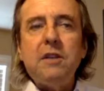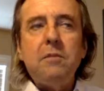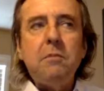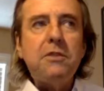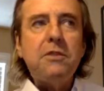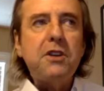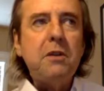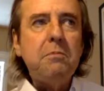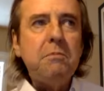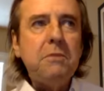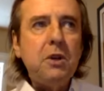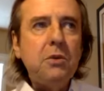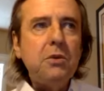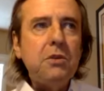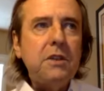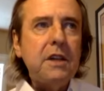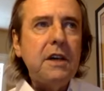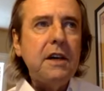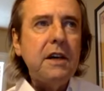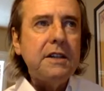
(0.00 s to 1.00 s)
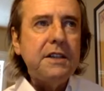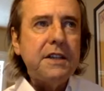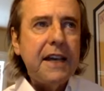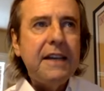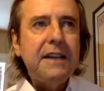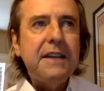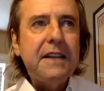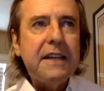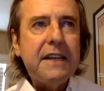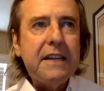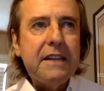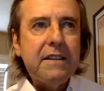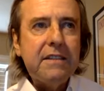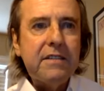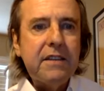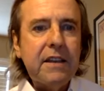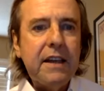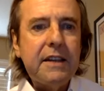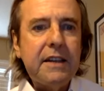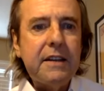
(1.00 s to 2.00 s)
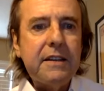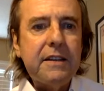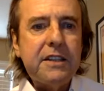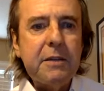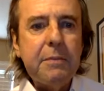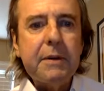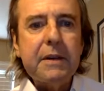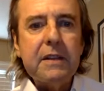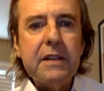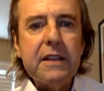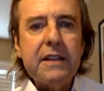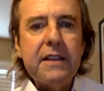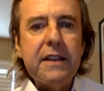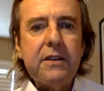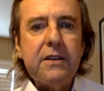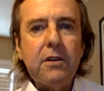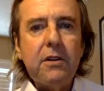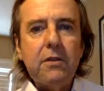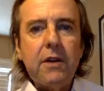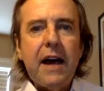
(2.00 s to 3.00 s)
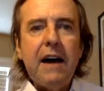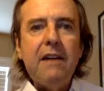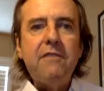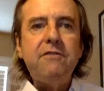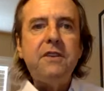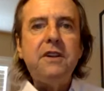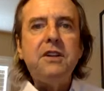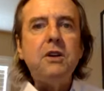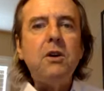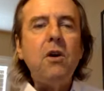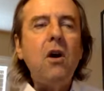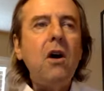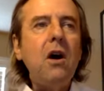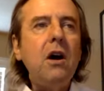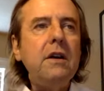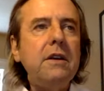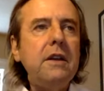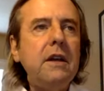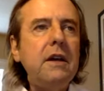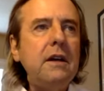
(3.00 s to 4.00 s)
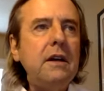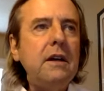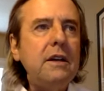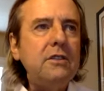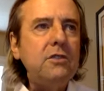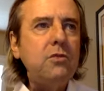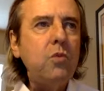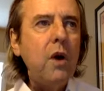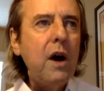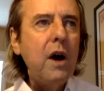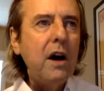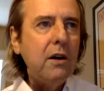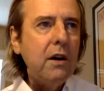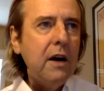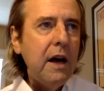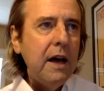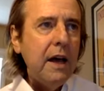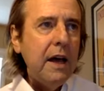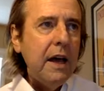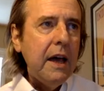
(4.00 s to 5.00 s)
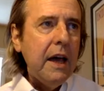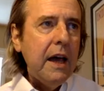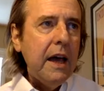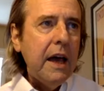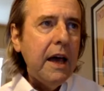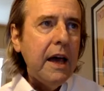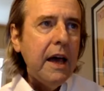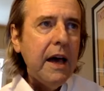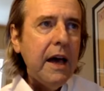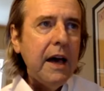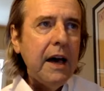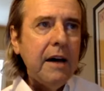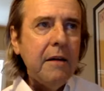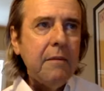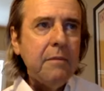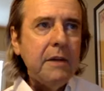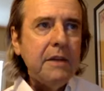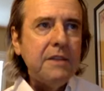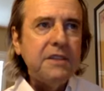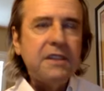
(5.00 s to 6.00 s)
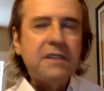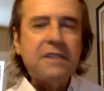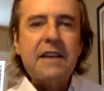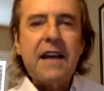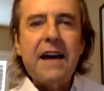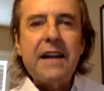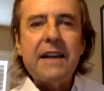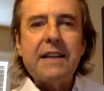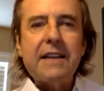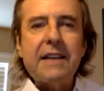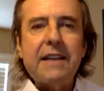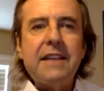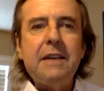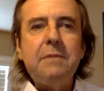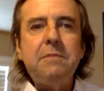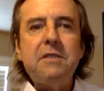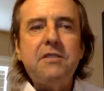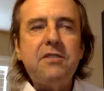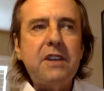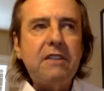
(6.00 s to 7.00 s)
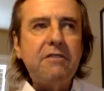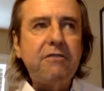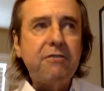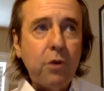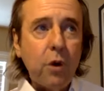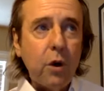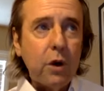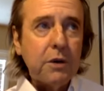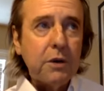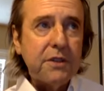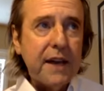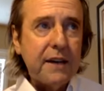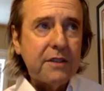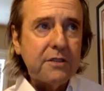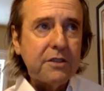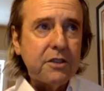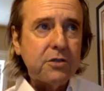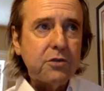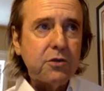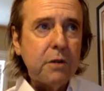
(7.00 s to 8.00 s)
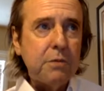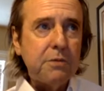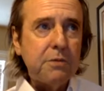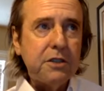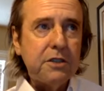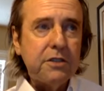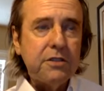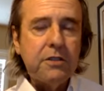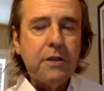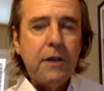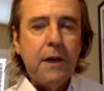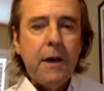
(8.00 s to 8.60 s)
to mute the attendees, and typically they don't have video on as well. It's just kind of keep this thing flowing without disruptions.